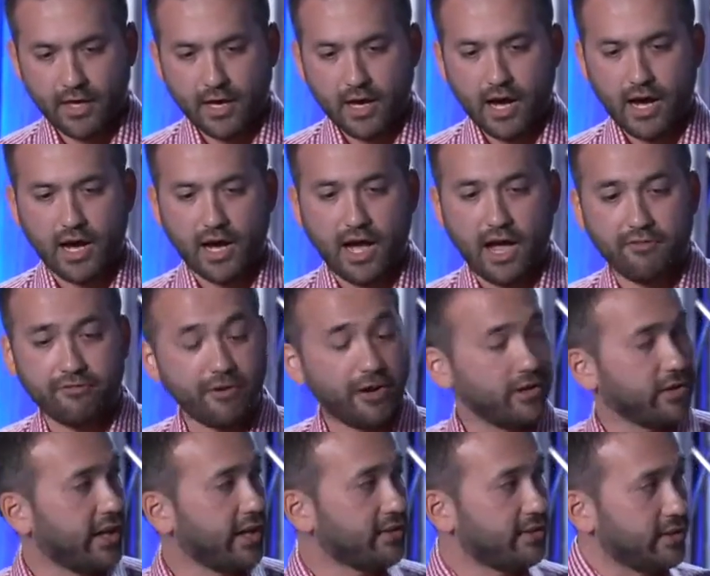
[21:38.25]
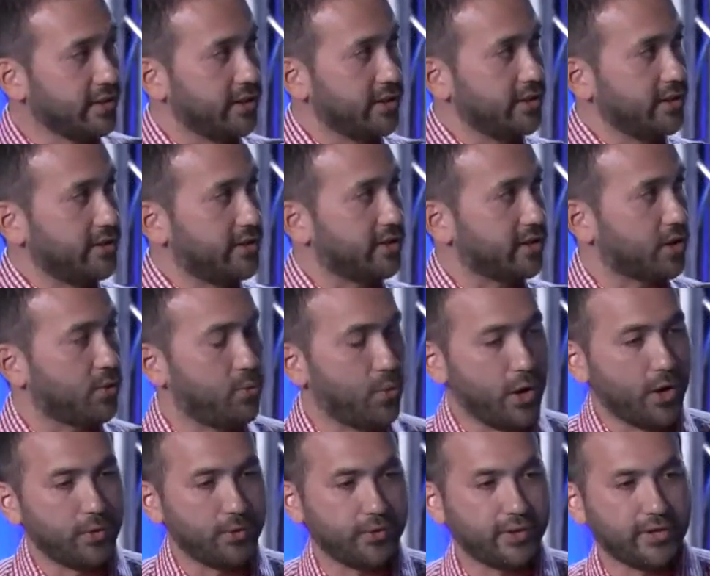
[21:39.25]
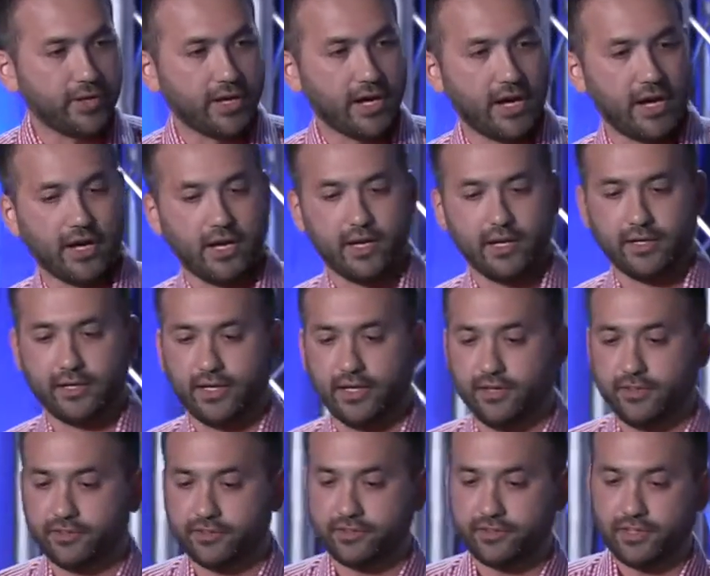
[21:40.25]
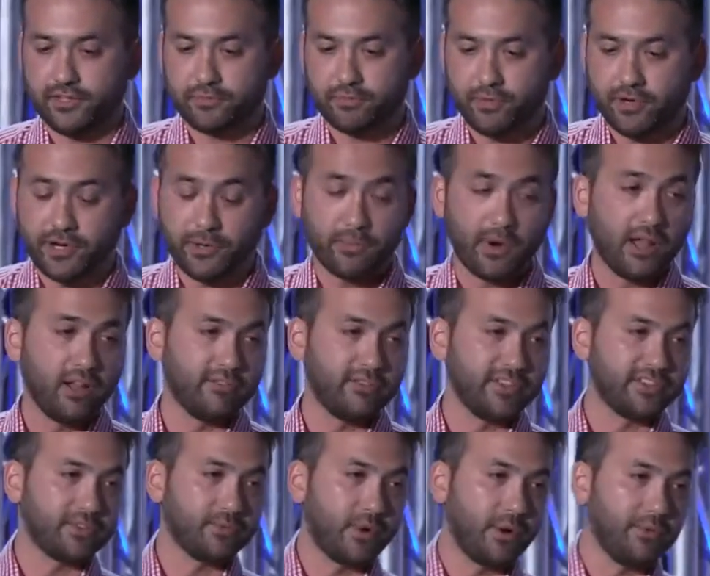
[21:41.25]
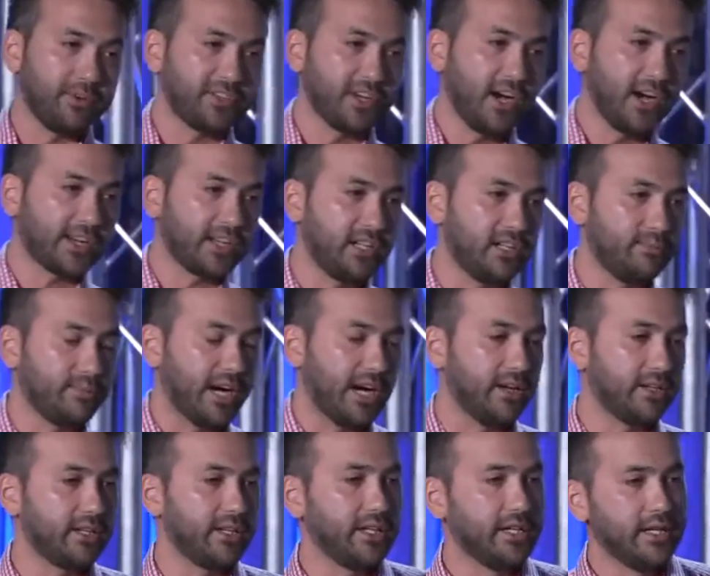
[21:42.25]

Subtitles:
I felt like the quote is pretty relevant to what we're talking about.